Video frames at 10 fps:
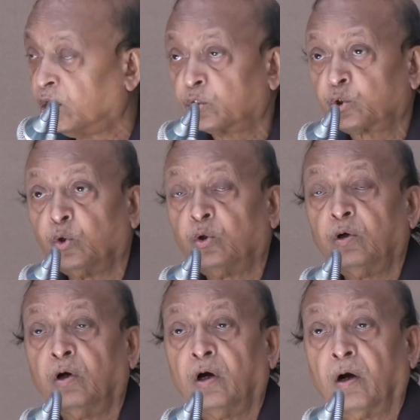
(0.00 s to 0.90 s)

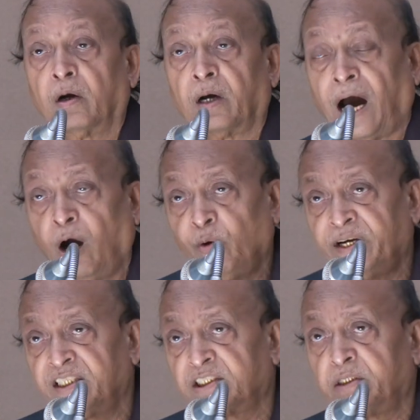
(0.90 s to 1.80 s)
So, how
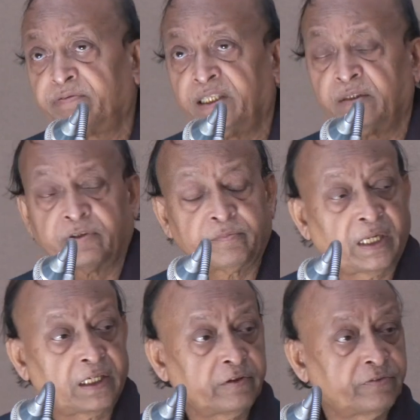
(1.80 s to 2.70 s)
it is different from
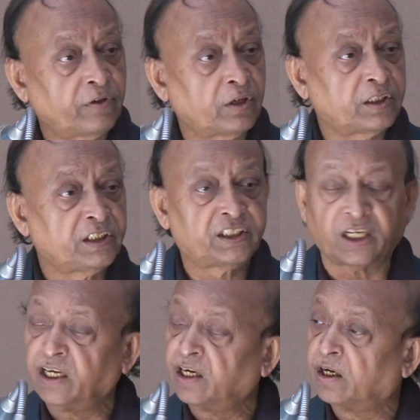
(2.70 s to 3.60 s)
that of the
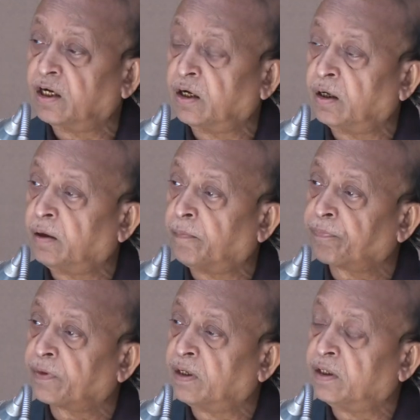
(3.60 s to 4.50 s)
general
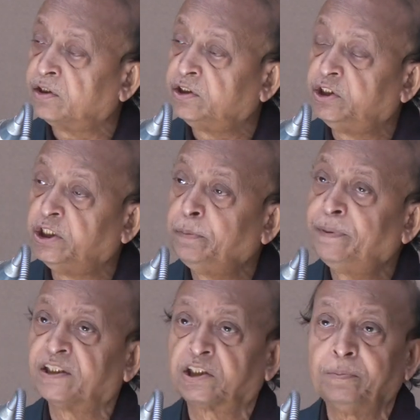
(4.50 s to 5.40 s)

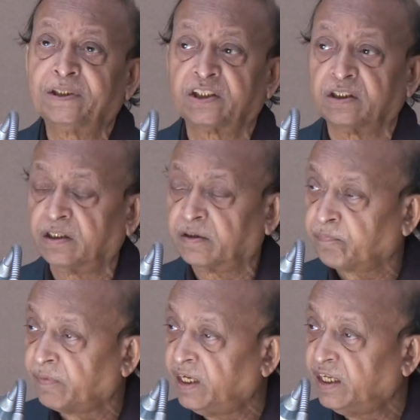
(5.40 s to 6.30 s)
GDP estimation
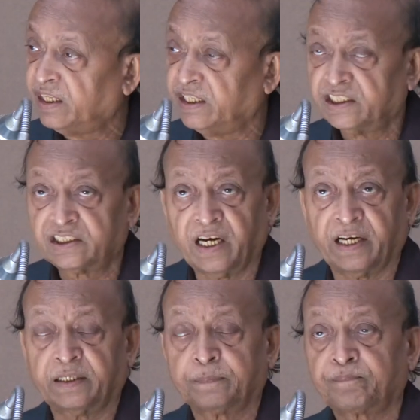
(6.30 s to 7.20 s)
is
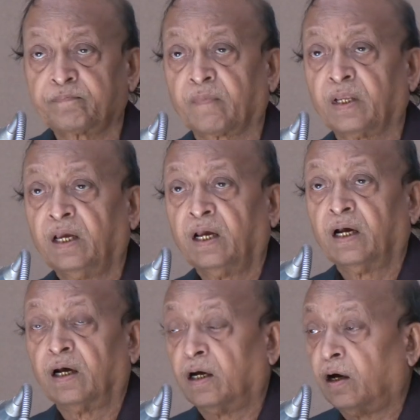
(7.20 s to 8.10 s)
that
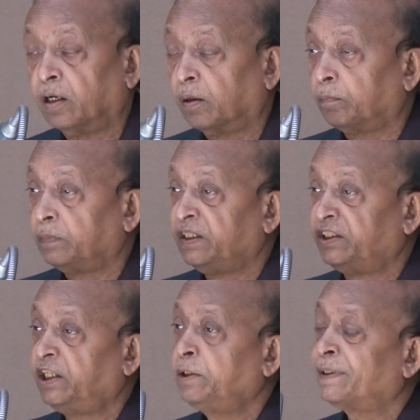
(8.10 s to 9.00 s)
in
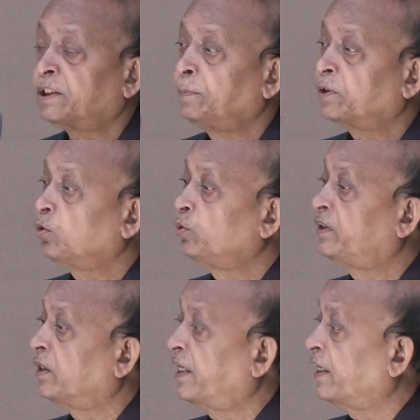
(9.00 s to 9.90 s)
GDP estimation
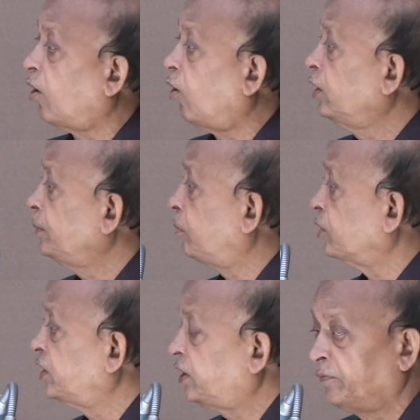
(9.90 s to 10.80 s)
we take all the
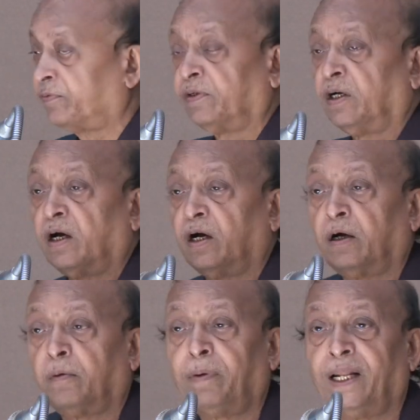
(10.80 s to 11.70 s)
positive
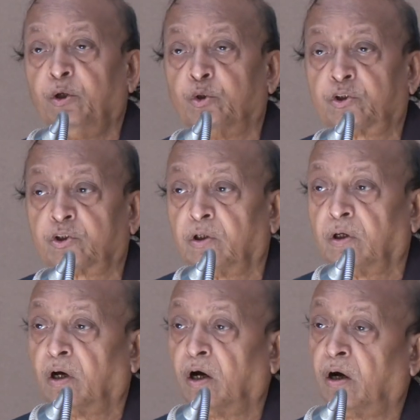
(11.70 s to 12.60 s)
values,
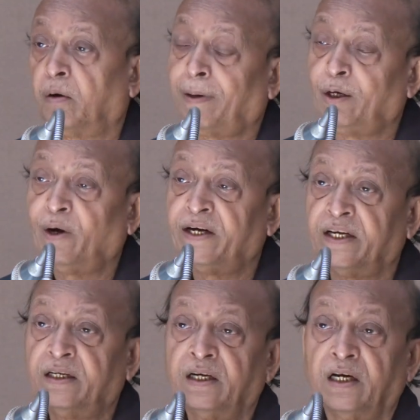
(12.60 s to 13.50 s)
value
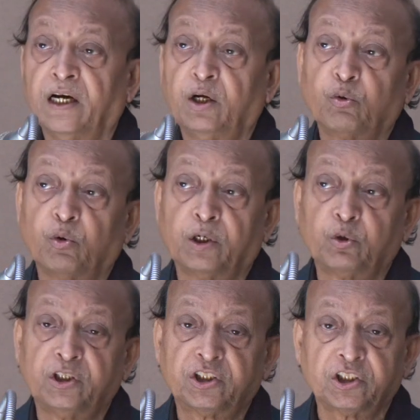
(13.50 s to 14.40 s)
added
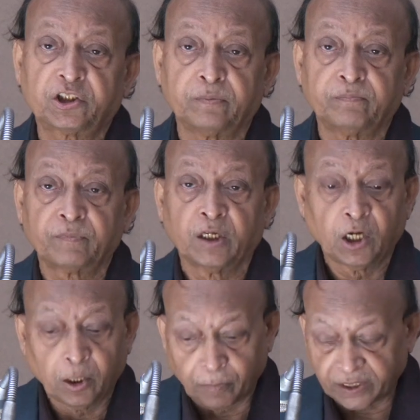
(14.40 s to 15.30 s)
into this system,
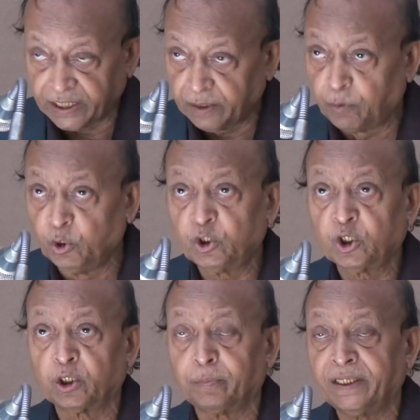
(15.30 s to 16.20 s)
but in blue
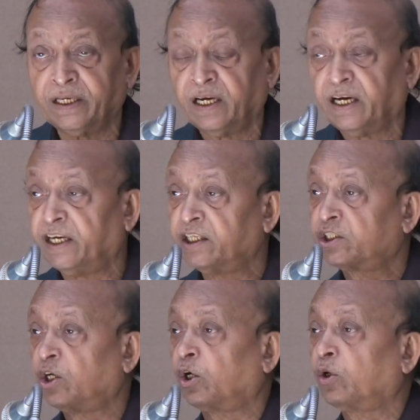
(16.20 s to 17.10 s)
economy it
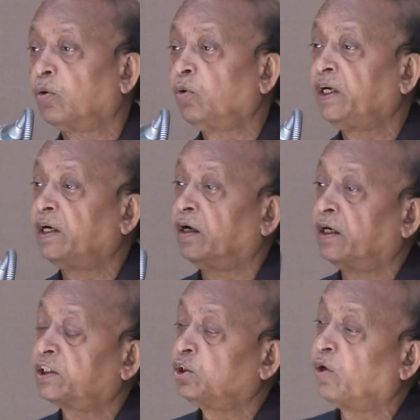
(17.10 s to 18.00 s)
is not only
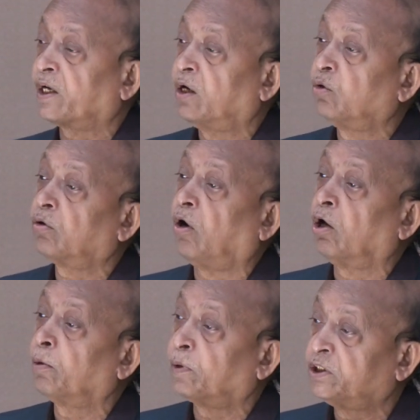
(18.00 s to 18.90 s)
takes into account
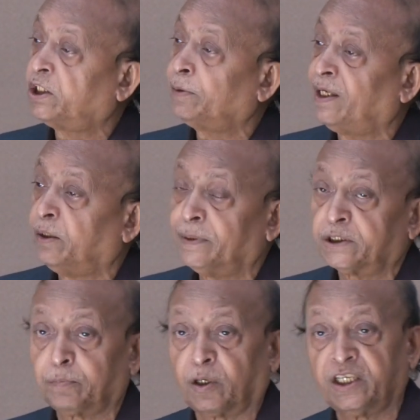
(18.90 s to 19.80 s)
all positive
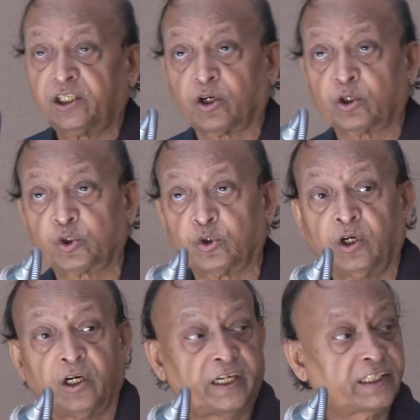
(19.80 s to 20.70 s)
elements, but it
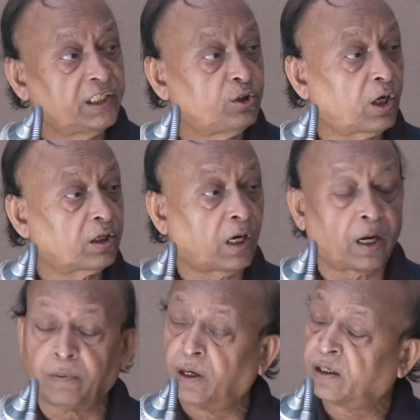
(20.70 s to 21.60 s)
also takes into
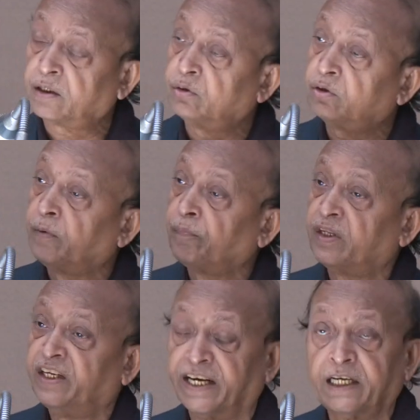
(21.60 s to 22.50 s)
account
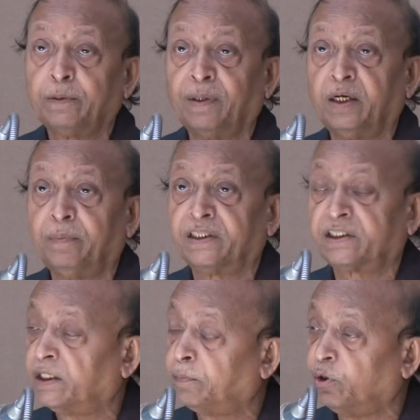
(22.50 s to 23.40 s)
the negative
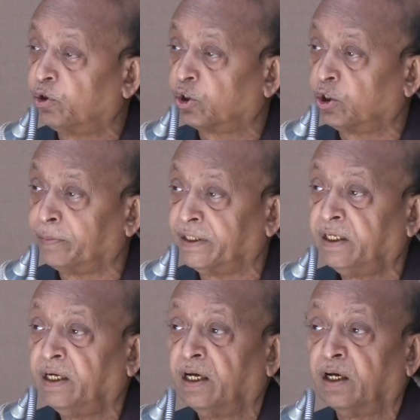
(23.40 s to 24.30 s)
elements in blue
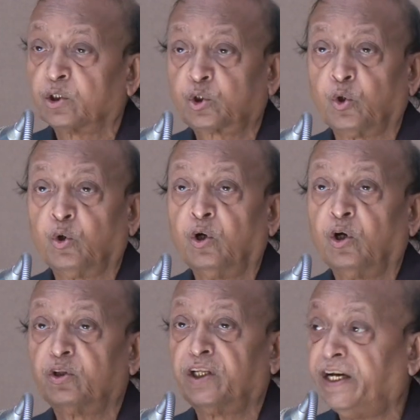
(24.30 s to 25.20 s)
economy.
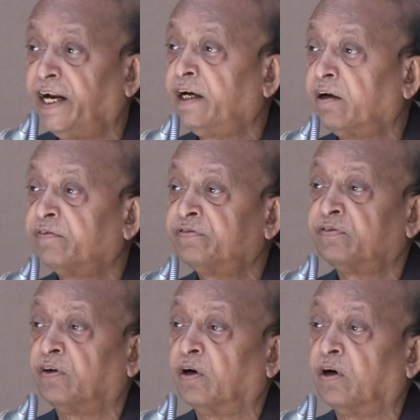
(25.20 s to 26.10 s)
So the net of